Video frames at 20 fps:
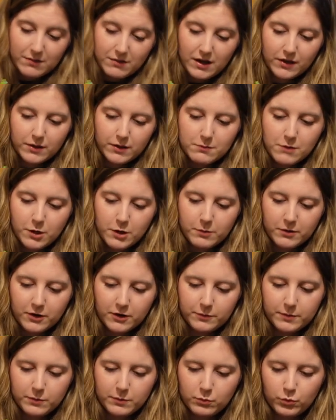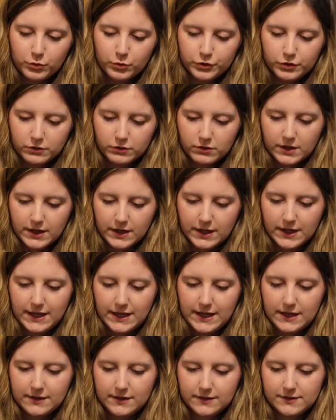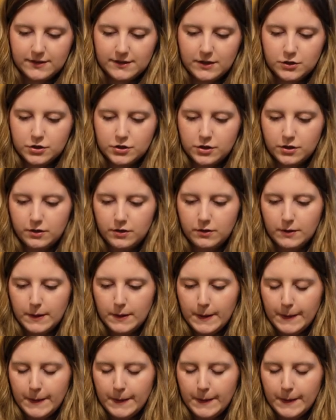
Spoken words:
At the moment I've been watering in situ,